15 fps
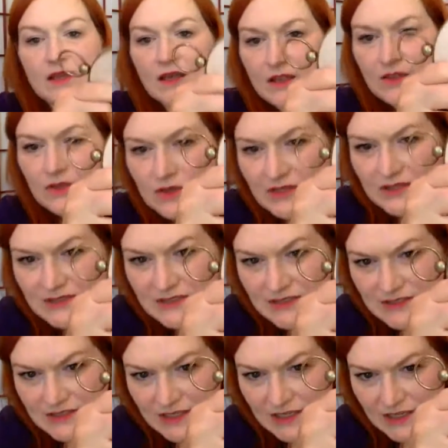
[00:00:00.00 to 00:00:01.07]
and you can
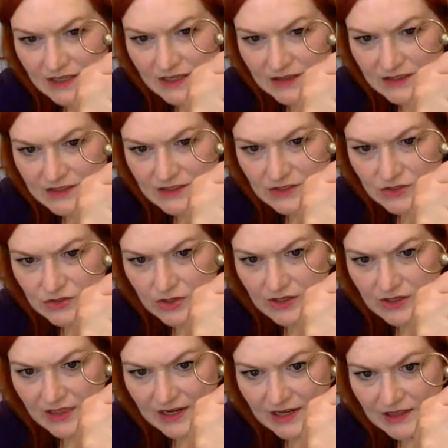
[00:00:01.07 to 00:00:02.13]
see the
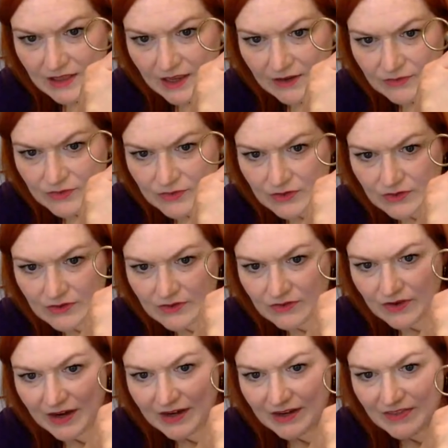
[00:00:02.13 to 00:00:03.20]
streak that it left
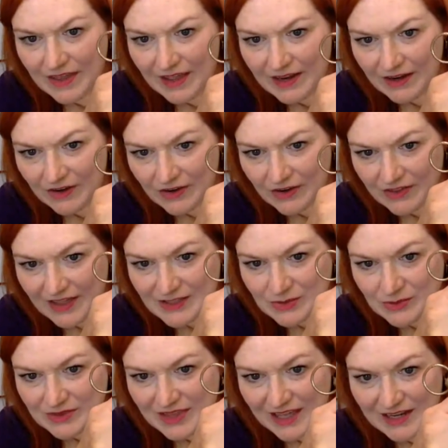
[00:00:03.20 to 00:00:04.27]
right in that area. That's
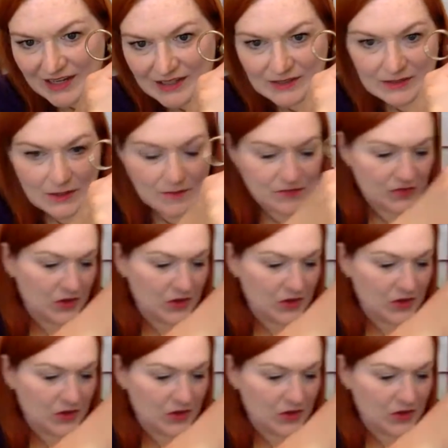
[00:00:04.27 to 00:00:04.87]
what that is.